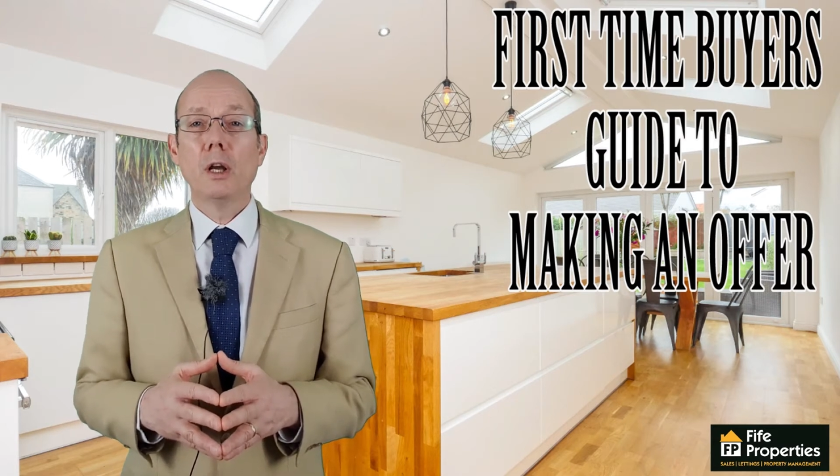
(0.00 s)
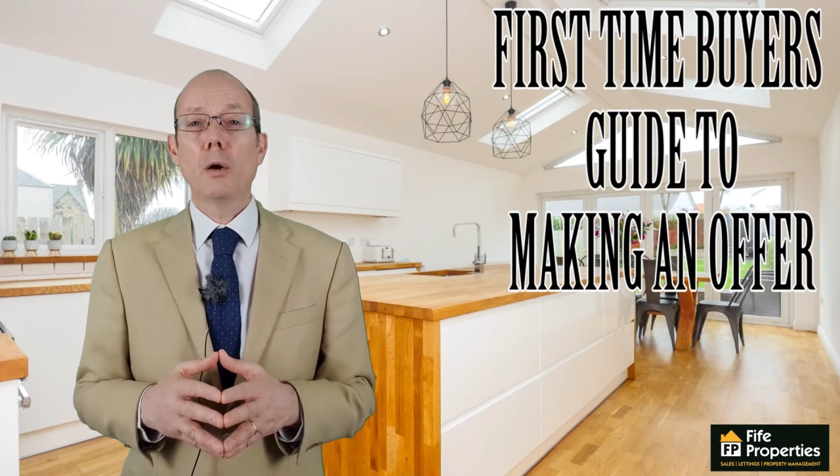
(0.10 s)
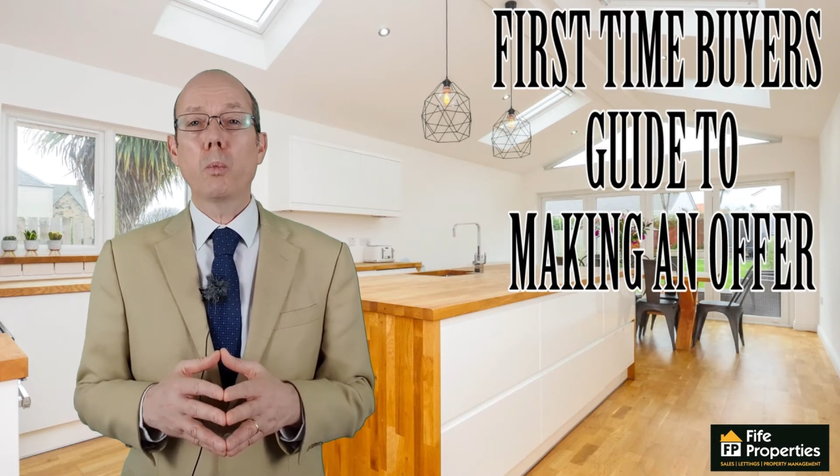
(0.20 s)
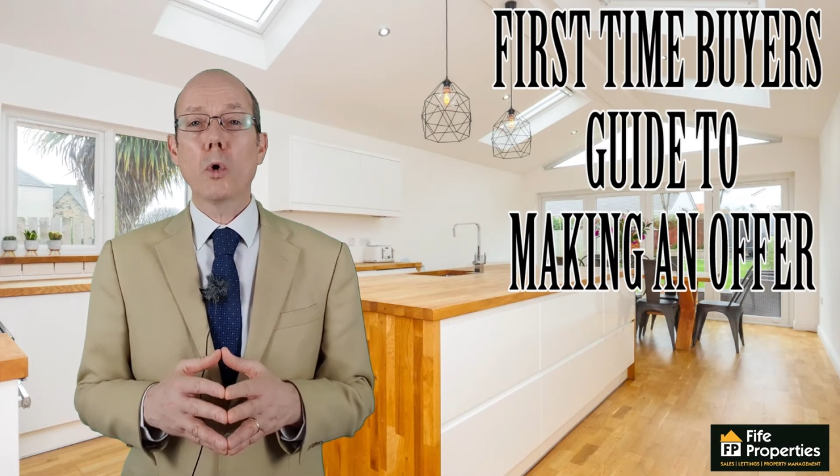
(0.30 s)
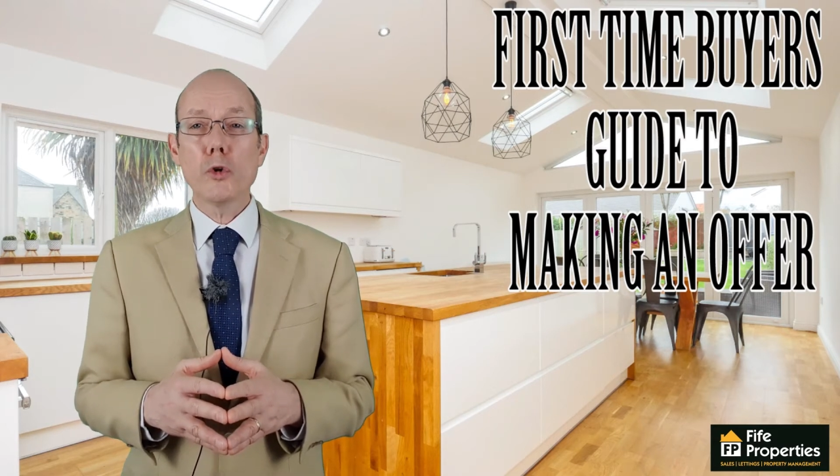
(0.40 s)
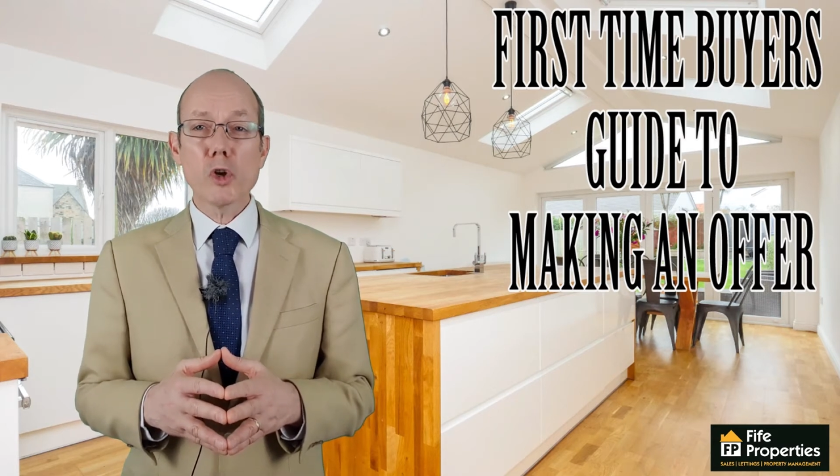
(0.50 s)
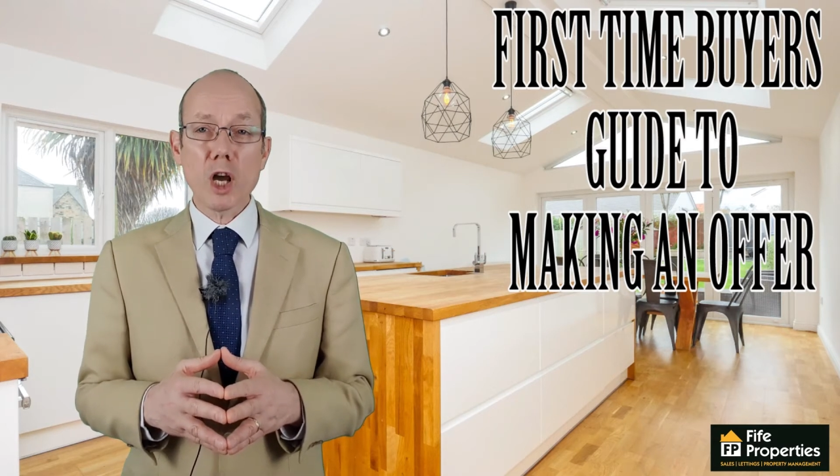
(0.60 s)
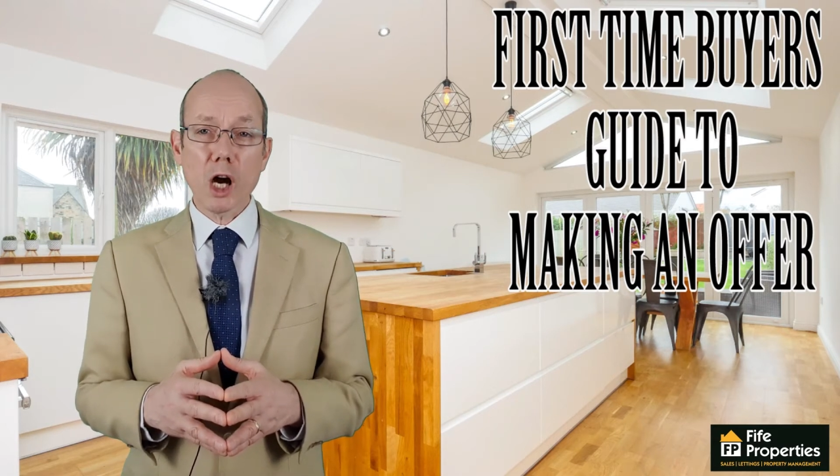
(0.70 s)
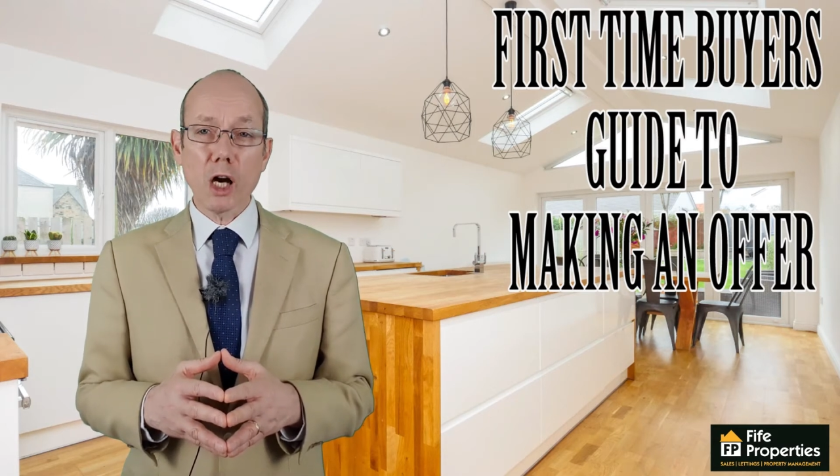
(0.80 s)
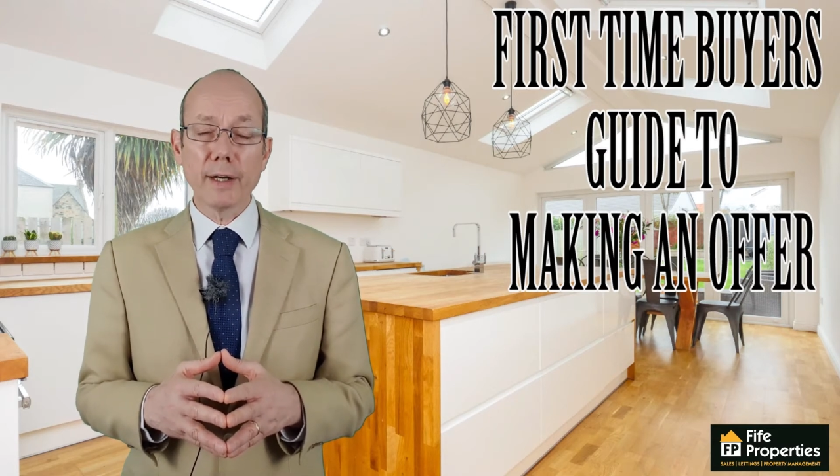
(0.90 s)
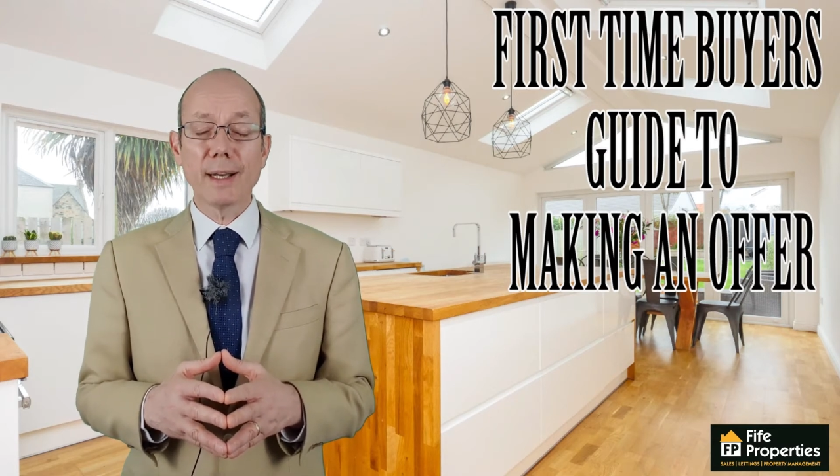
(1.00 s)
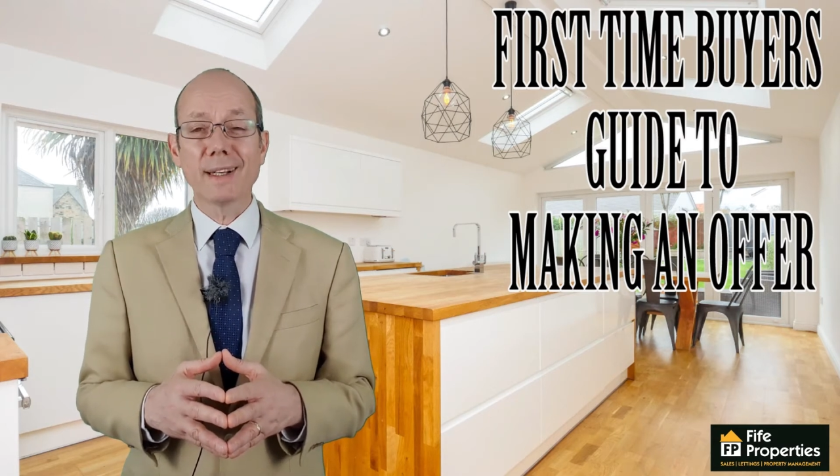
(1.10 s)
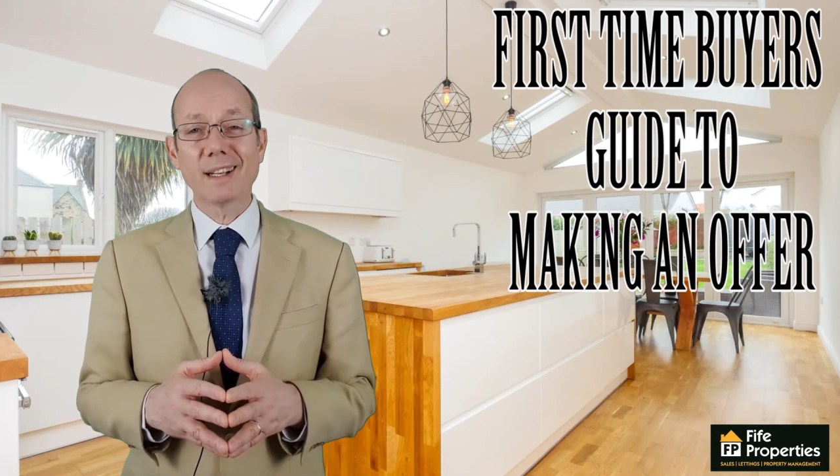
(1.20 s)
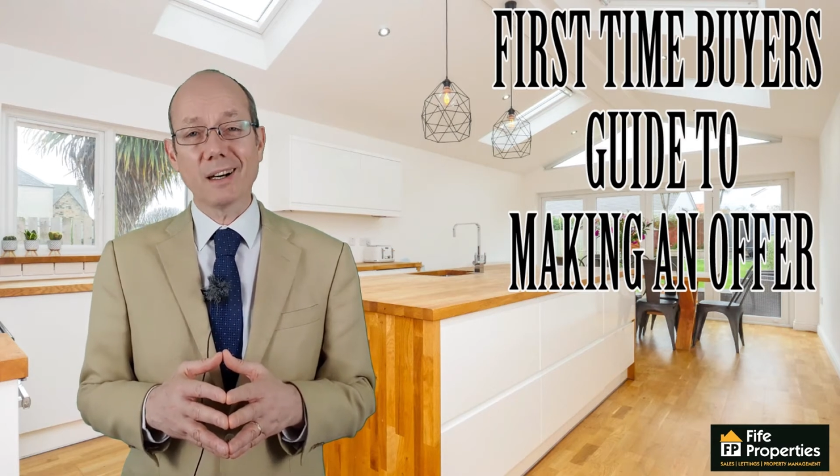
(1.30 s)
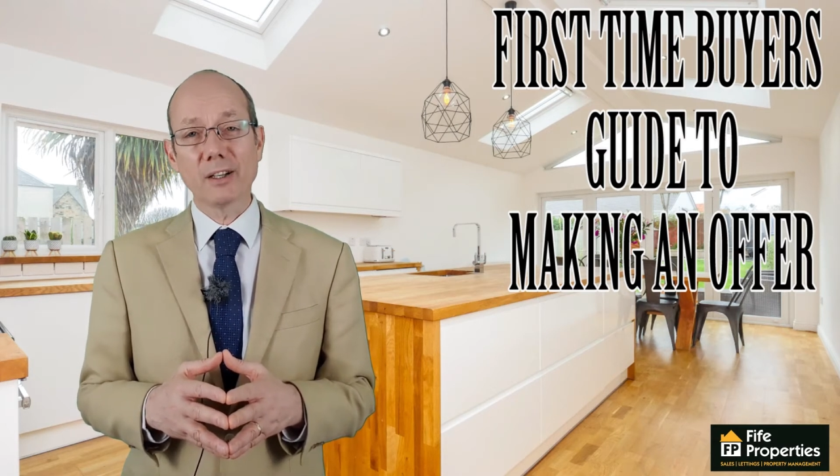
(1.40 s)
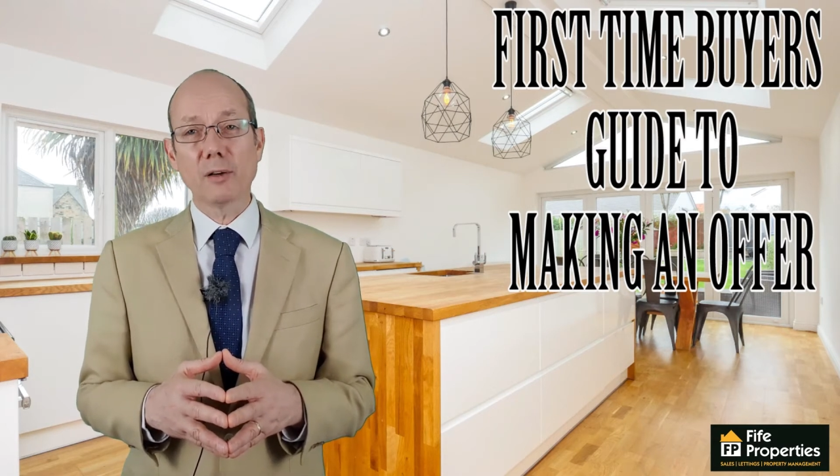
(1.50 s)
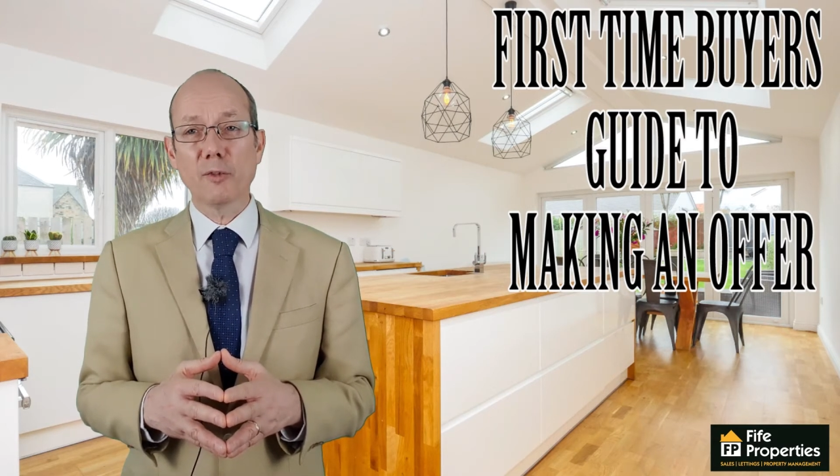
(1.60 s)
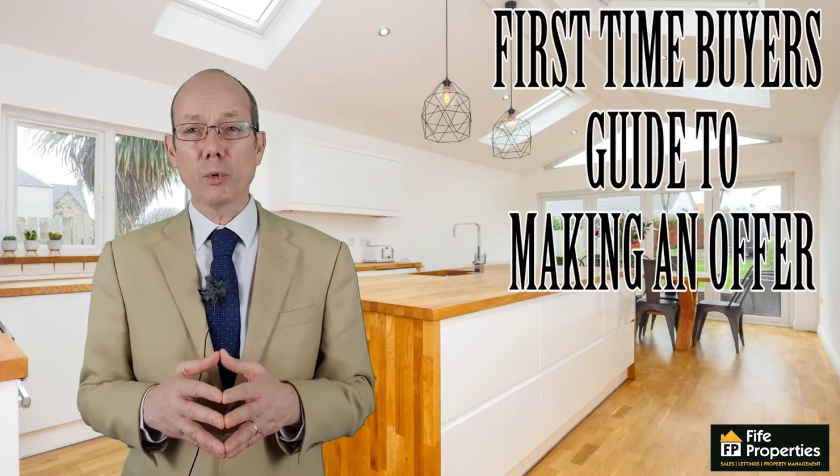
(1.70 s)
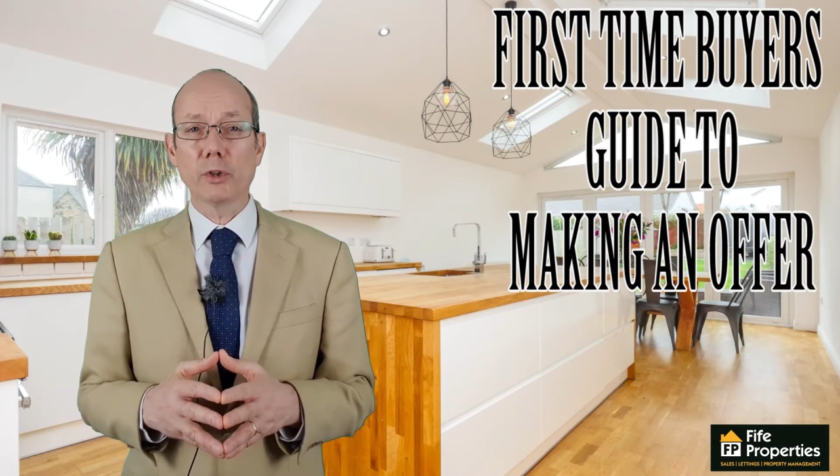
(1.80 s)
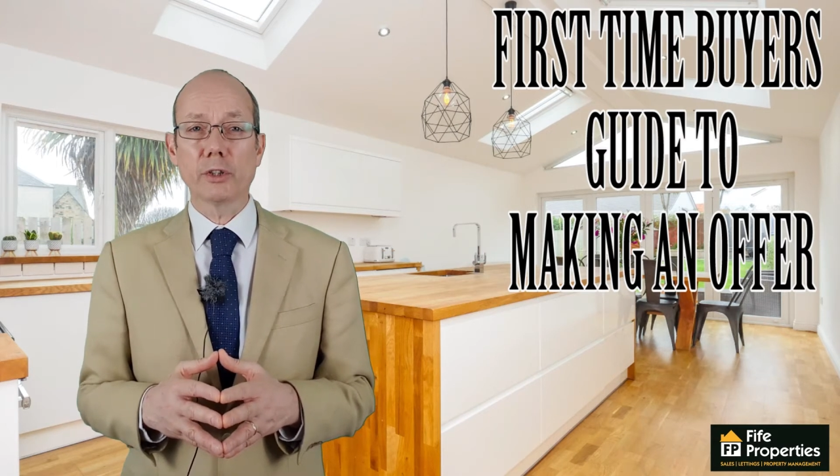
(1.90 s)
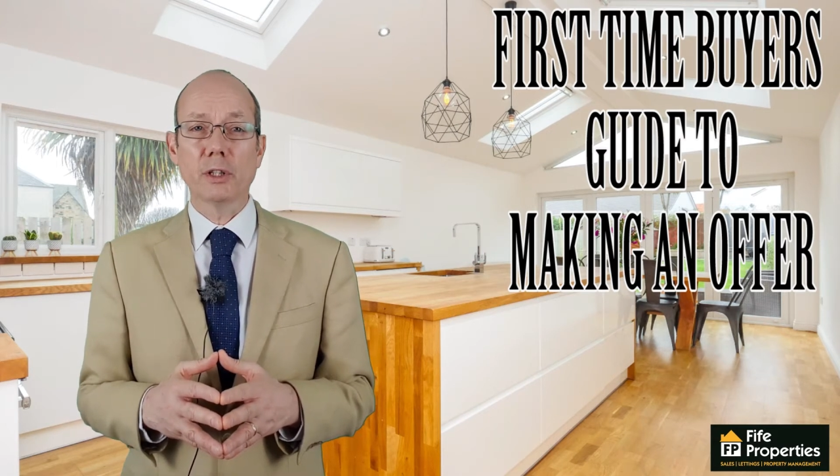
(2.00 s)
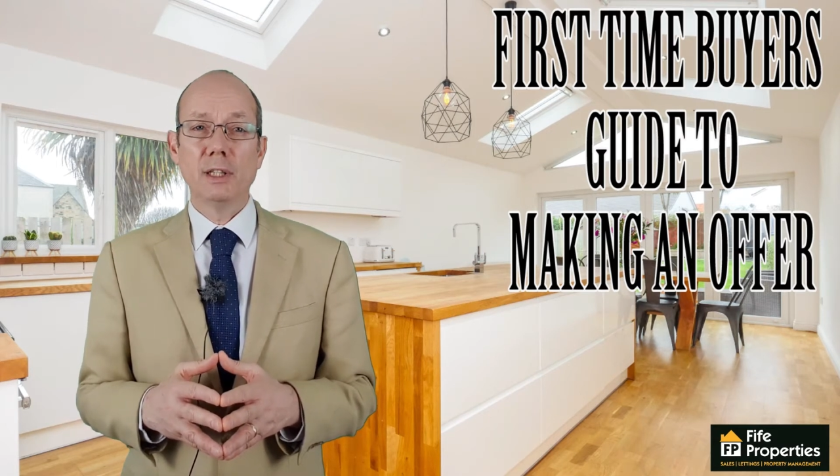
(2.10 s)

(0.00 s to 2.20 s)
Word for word: and what you can and can't afford.